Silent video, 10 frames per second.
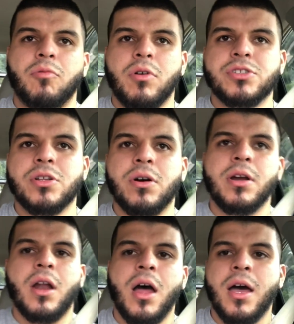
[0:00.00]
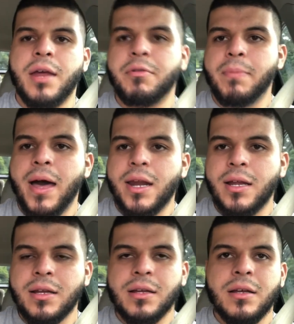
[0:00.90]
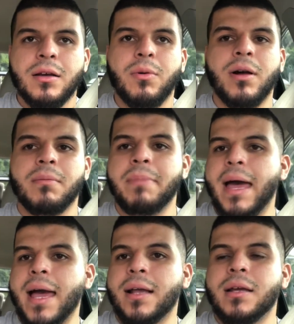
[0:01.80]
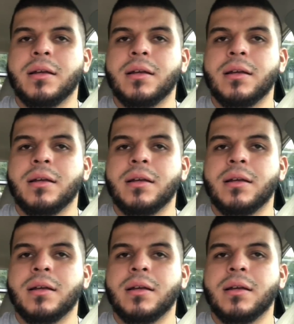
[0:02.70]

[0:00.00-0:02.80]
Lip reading: What's going on, everybody? Welcome back.